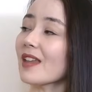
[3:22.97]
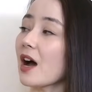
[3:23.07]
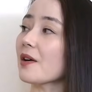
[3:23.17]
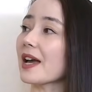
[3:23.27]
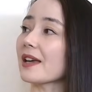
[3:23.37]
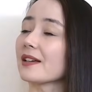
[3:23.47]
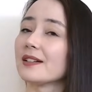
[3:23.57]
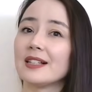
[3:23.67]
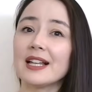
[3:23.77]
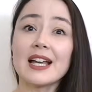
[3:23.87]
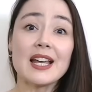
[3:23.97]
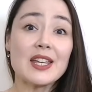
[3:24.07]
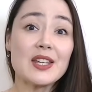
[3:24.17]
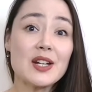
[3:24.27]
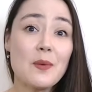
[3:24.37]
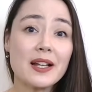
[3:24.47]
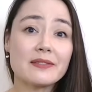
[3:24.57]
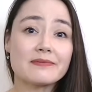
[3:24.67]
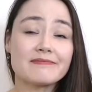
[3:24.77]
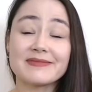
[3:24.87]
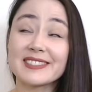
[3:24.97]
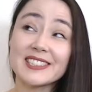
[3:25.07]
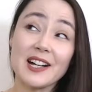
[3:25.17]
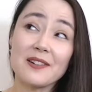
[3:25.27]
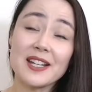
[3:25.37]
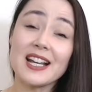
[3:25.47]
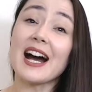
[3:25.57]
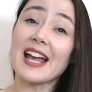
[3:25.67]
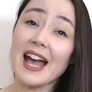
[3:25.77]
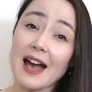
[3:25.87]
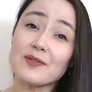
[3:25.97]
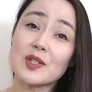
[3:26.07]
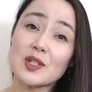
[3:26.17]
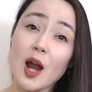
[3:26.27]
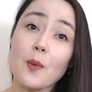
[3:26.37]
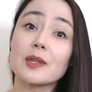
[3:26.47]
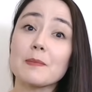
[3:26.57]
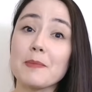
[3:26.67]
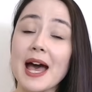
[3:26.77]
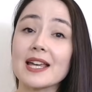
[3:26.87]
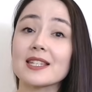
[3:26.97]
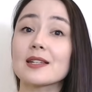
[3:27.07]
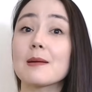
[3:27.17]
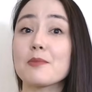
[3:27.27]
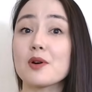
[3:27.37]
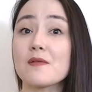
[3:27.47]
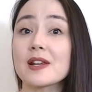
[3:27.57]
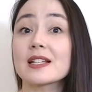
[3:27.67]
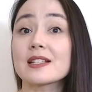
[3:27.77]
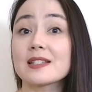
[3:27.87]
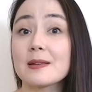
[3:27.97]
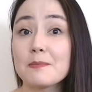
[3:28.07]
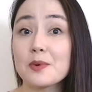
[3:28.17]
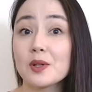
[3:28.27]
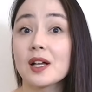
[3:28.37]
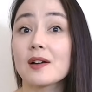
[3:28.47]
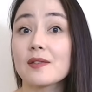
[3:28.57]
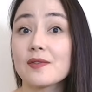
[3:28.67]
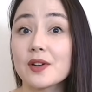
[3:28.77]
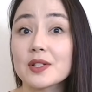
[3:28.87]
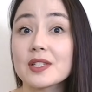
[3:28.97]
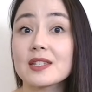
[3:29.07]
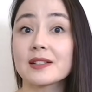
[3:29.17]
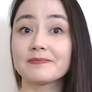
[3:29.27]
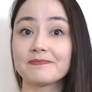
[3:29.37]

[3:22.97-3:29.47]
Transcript: Okay, you know what? Sorry, I have to start with the past perfect simple first.